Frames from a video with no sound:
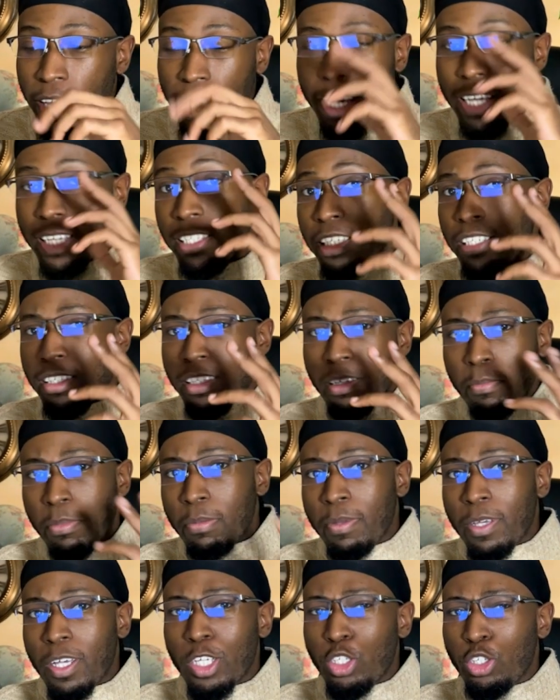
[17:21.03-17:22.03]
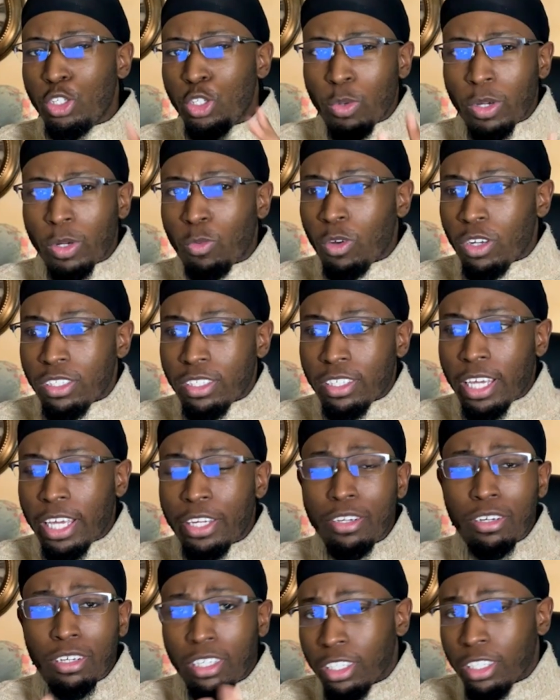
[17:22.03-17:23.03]
easy simply because you do it once
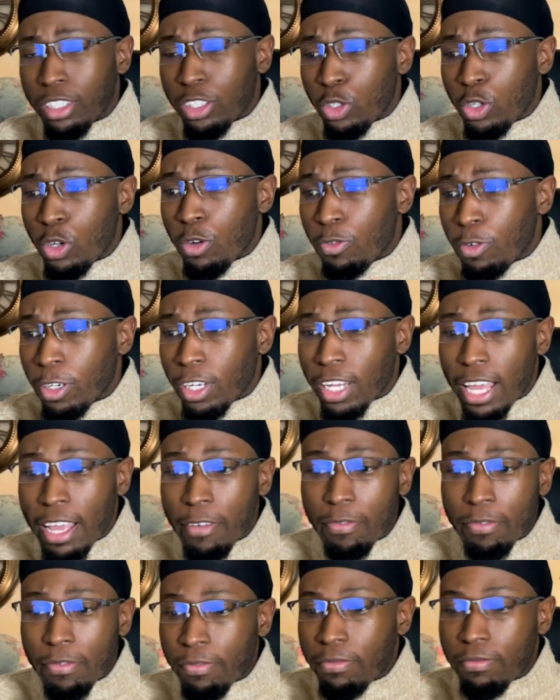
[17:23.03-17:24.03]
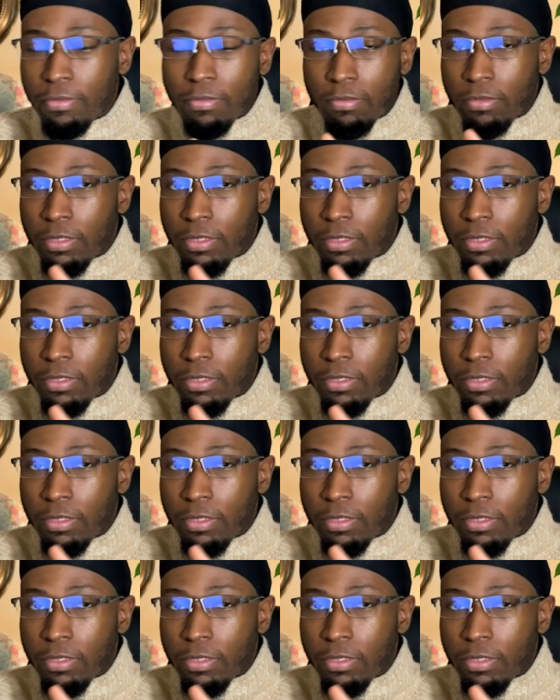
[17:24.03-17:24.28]
and you're good to go for life.